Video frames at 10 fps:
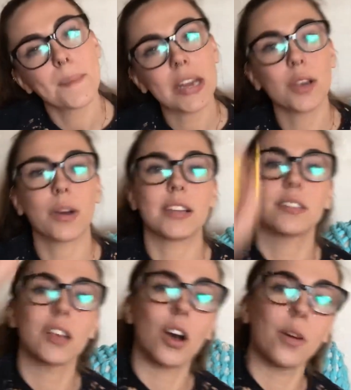But anyways,
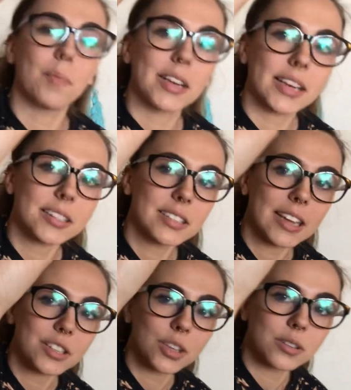so my next
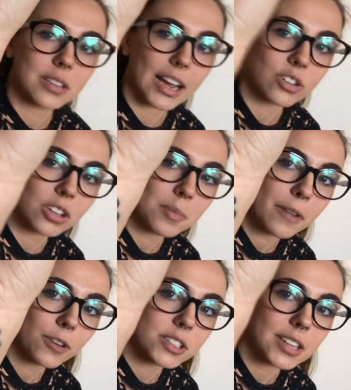tattoo is actually
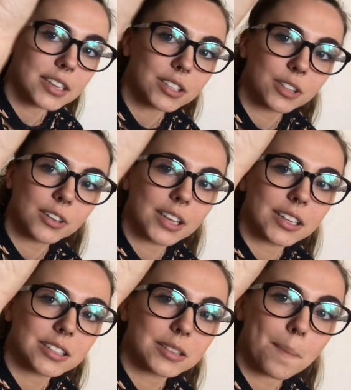my first tattoo and
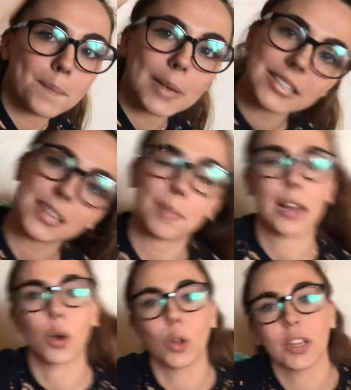is my
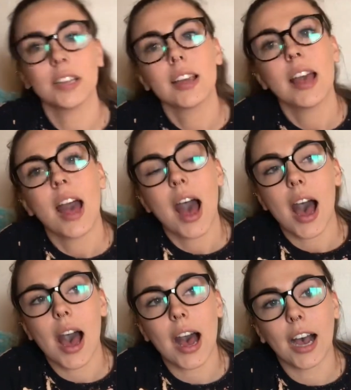semicolon.
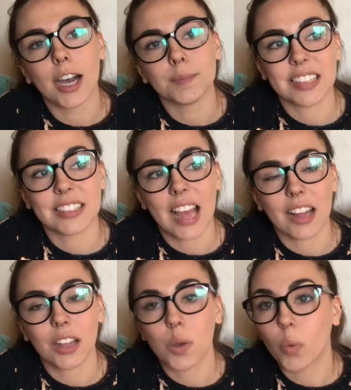
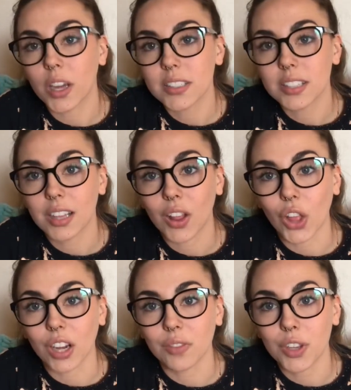Exactly what a
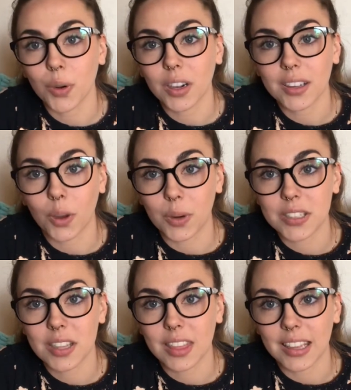lot of you are
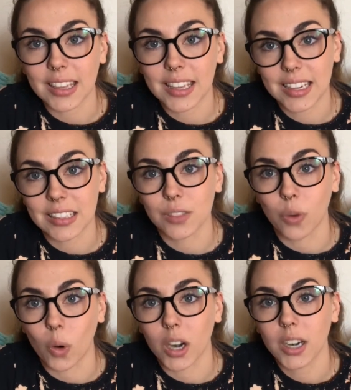going to think it is
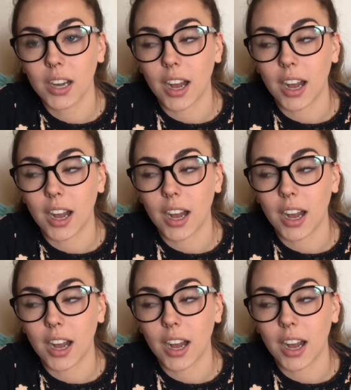for.